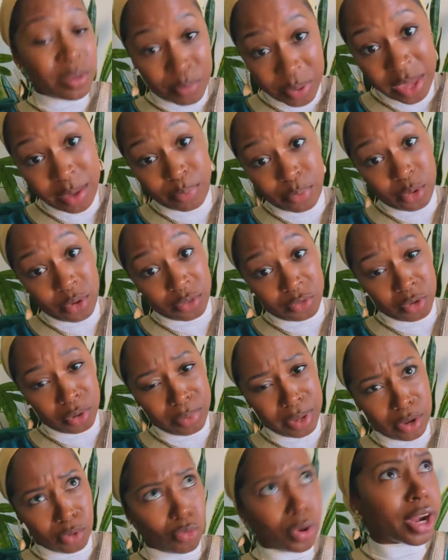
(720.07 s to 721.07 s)
white people, if
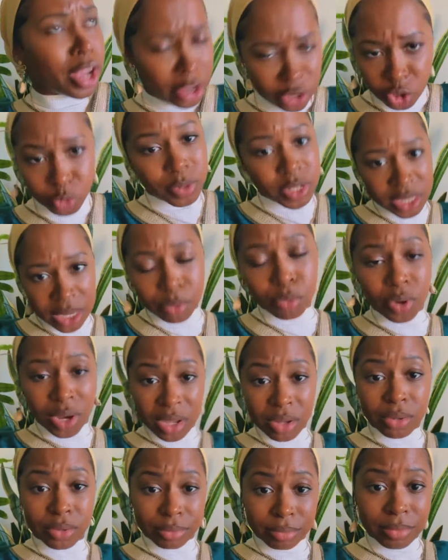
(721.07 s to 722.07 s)
we're being 100%
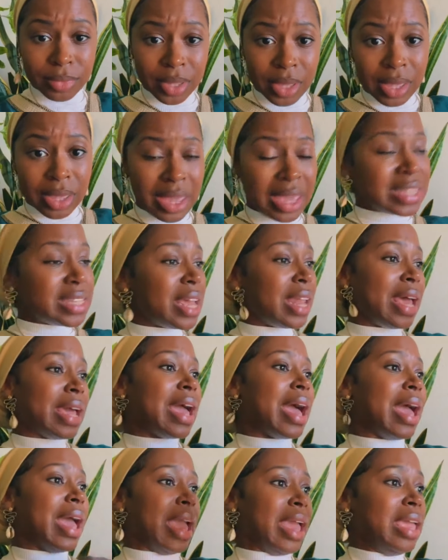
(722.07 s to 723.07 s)
real. It's not
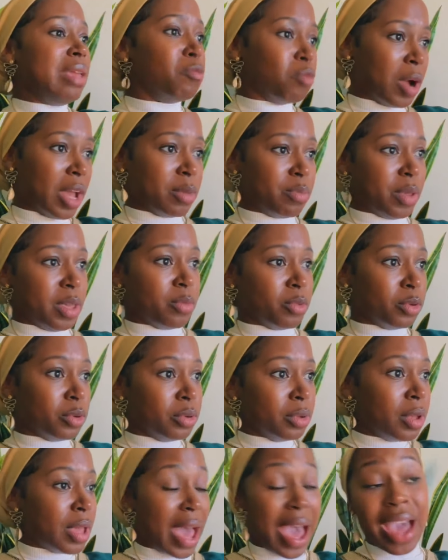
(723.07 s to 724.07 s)
like I hate white
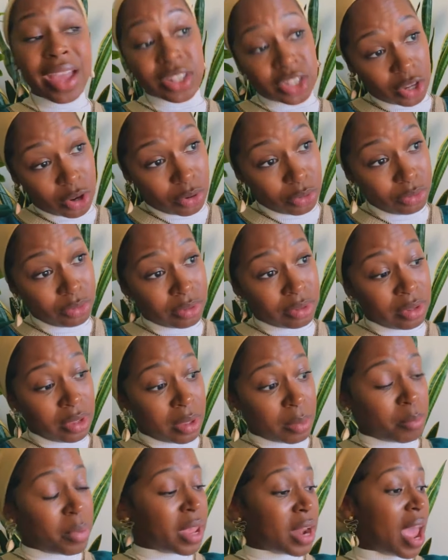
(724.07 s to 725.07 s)
people. I don't.
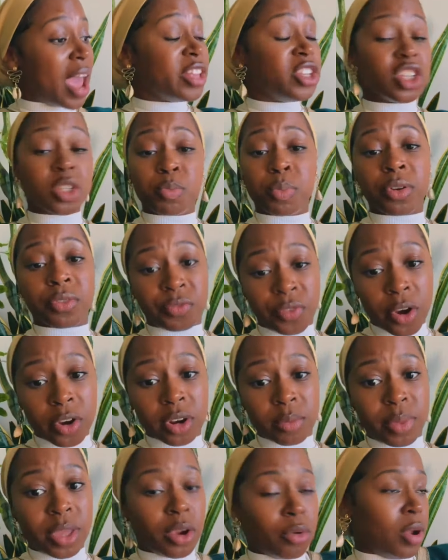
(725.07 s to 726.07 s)
But I just
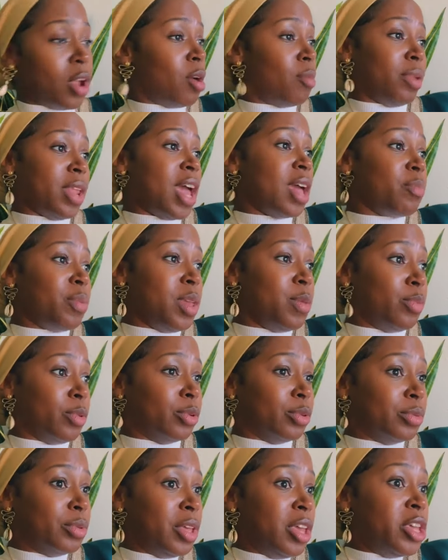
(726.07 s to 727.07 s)
prefer to be around black
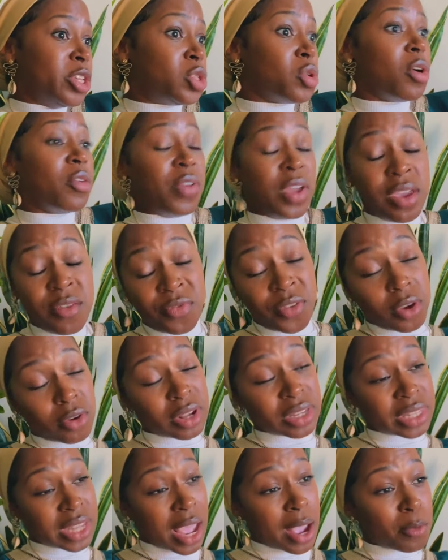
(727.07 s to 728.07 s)
people. So if he
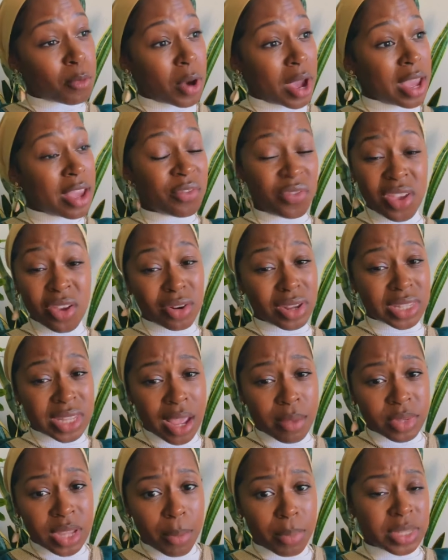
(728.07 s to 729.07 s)
feel the same way, if he on the
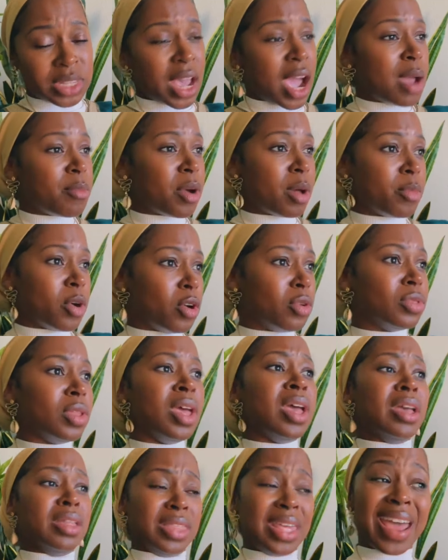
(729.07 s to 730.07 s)
same type of time I'm
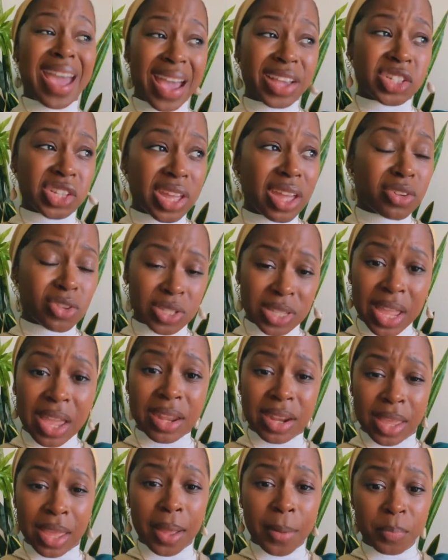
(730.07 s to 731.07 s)
on, then I actually
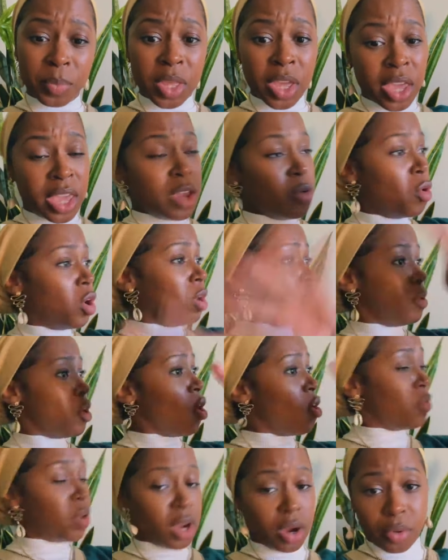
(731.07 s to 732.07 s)
understand him. He want to
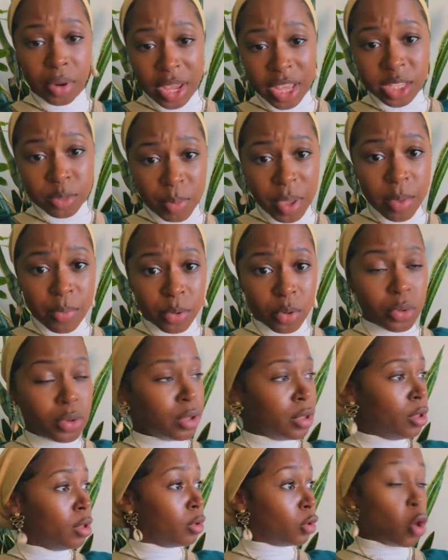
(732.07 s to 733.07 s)
be over there with his
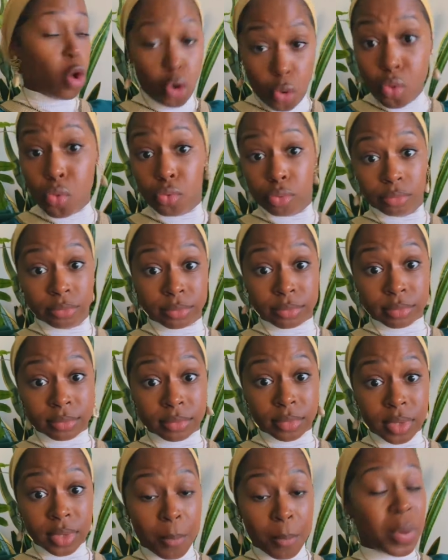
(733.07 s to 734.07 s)
people. Cool.
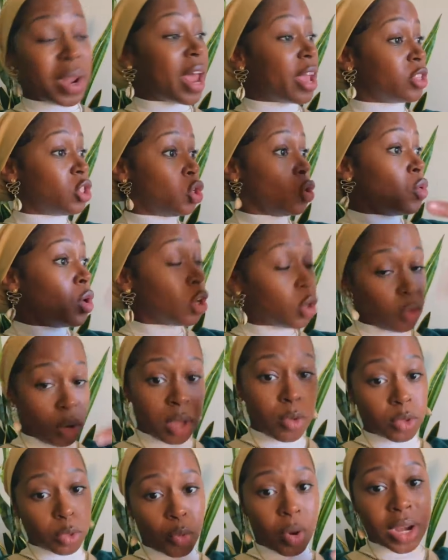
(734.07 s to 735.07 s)
But I do
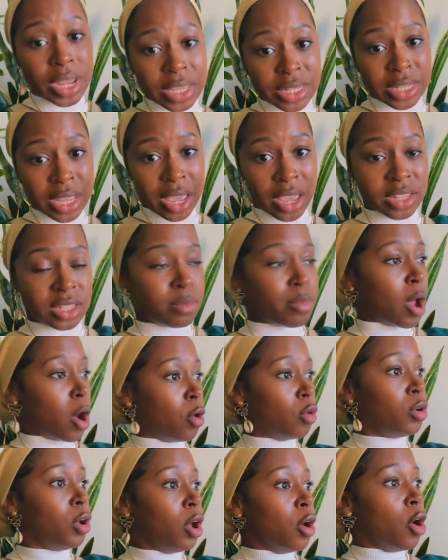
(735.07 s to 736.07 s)
agree with what he says
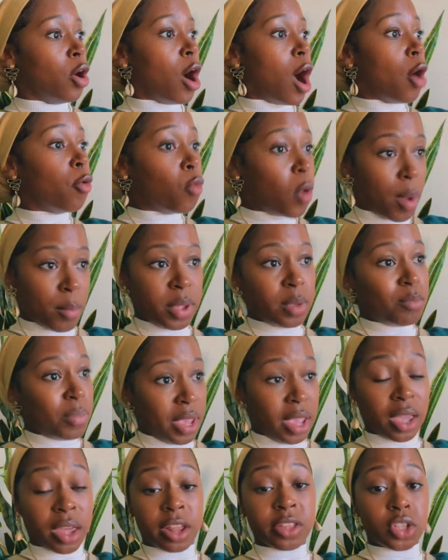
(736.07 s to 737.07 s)
about a woman
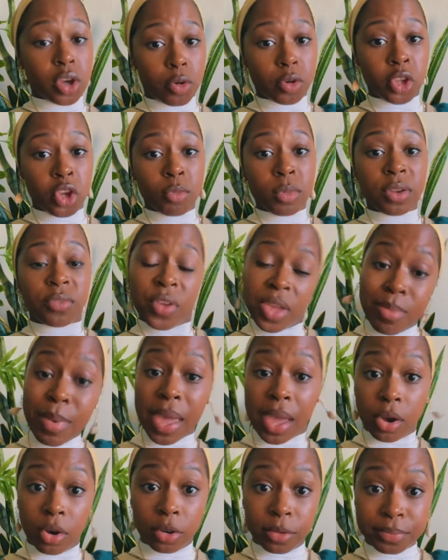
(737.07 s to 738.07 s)
being an adult human
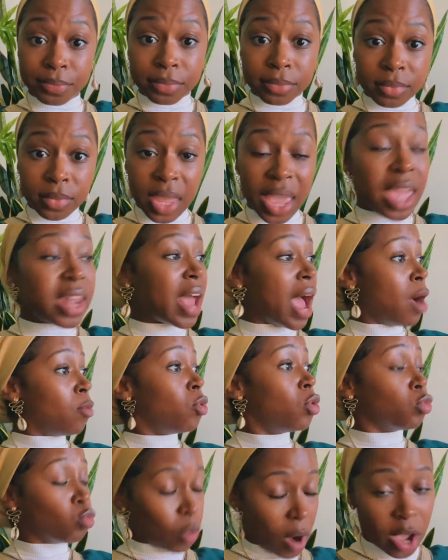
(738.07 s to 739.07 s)
female. And I
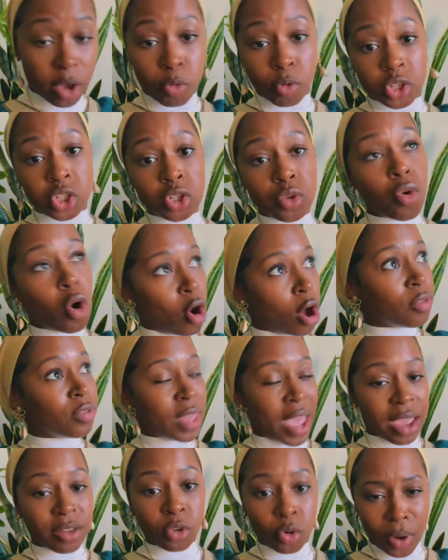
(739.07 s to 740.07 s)
will rock with you
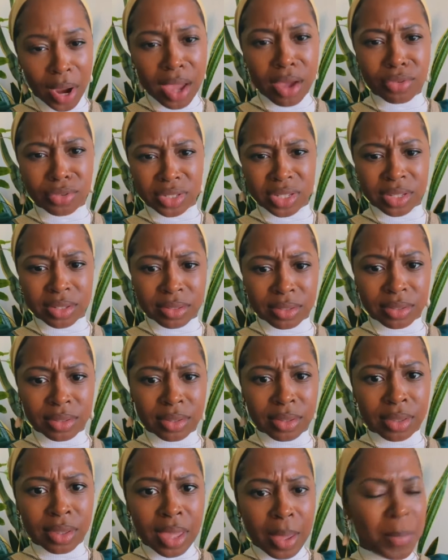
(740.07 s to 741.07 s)
on that ground
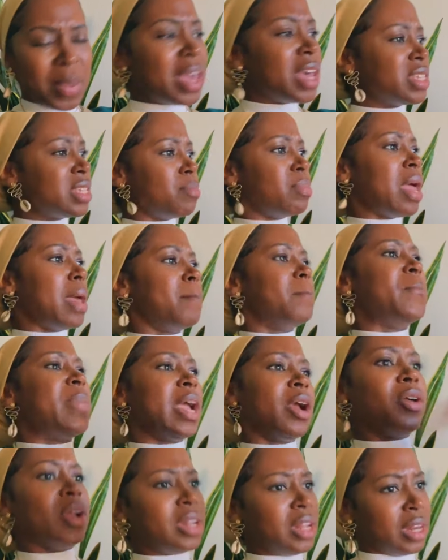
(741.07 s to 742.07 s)
because I'm not
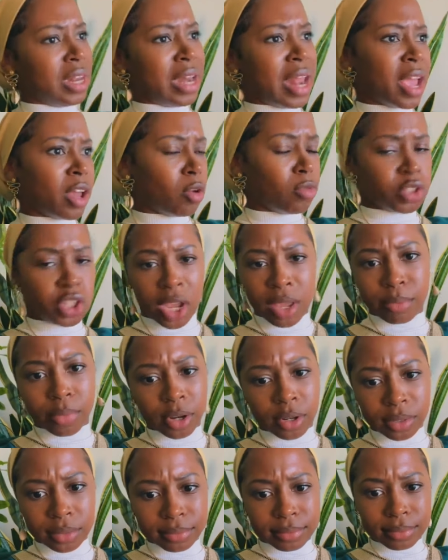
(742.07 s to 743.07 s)
buried in an echo
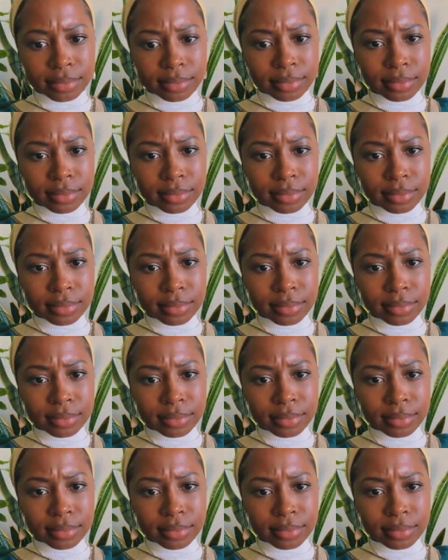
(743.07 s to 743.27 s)
chamber.